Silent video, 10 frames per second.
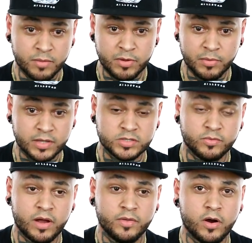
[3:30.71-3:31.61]
people that
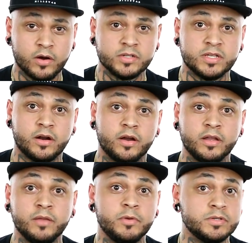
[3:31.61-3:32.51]
surround the artists that are
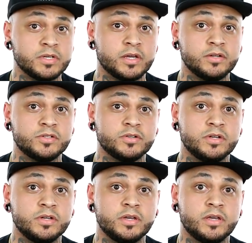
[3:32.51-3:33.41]
in the music
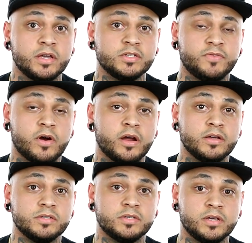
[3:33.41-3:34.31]
industry, as far
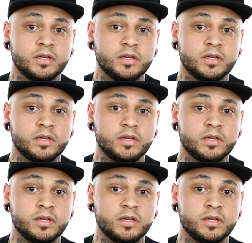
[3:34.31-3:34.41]
as